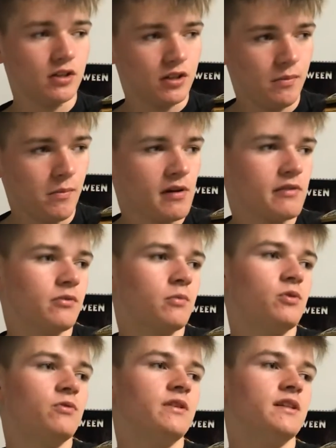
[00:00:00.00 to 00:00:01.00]
the Marvel
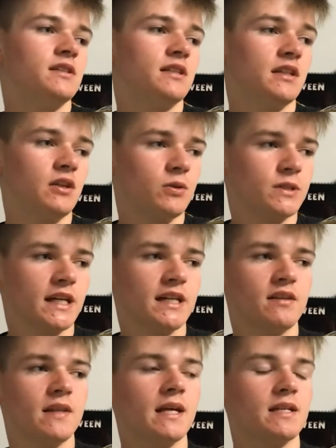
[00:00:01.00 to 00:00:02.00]
movies and those
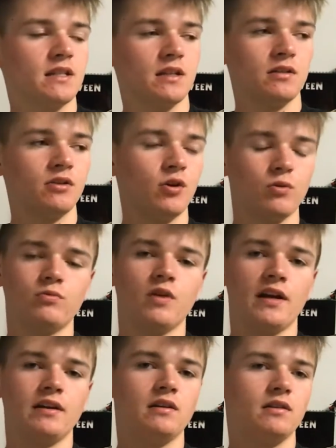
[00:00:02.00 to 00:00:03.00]
kind of things that go
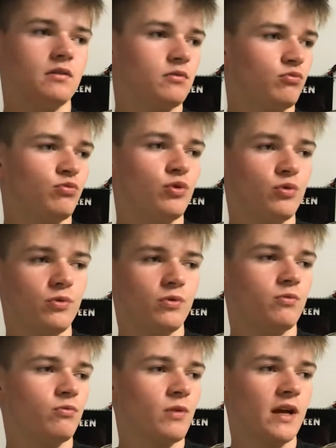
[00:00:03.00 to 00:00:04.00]
rooted
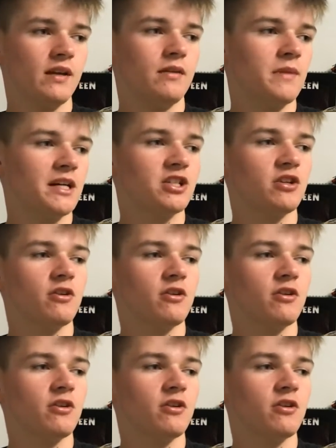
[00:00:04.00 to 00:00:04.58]
right in